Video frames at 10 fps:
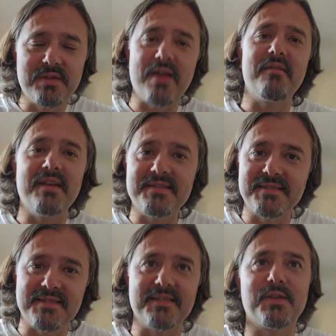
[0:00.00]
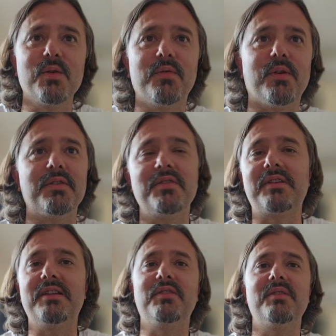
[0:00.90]
there is the secure folder, you
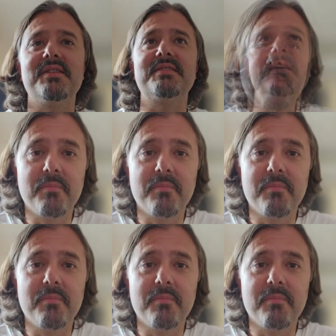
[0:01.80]
can do this.